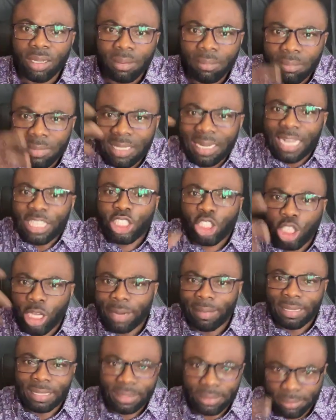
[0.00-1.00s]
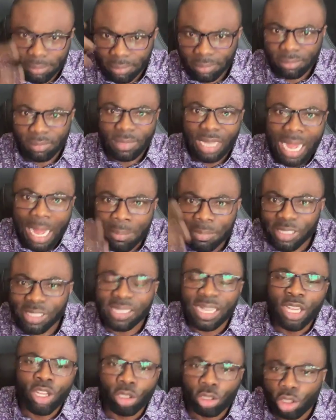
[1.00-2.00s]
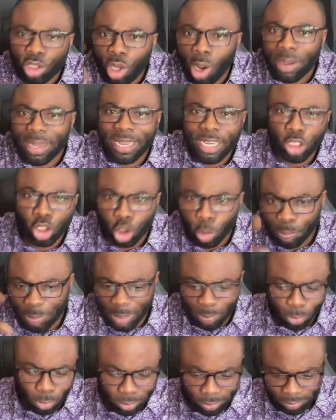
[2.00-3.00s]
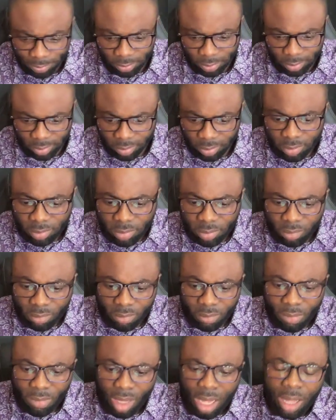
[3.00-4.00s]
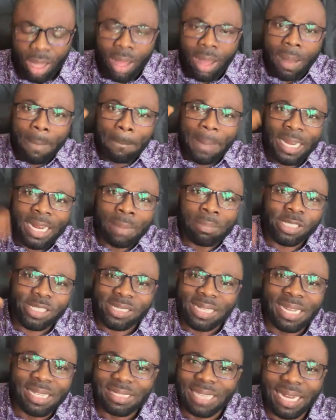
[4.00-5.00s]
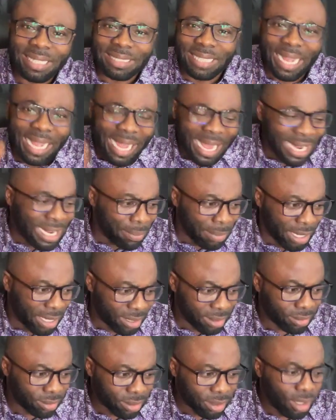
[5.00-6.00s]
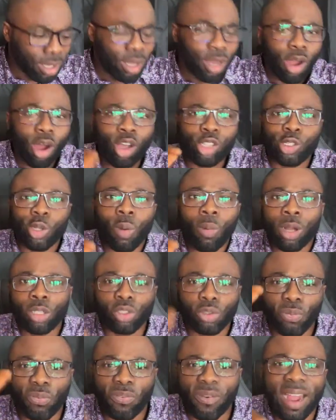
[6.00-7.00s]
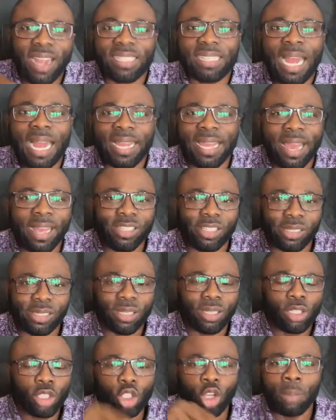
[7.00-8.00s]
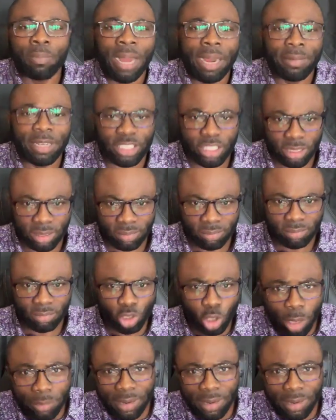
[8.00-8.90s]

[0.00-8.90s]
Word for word: lecturing. I'm seeing you talking to people. But I'm seeing that the enemy also want to fight against your marriage, your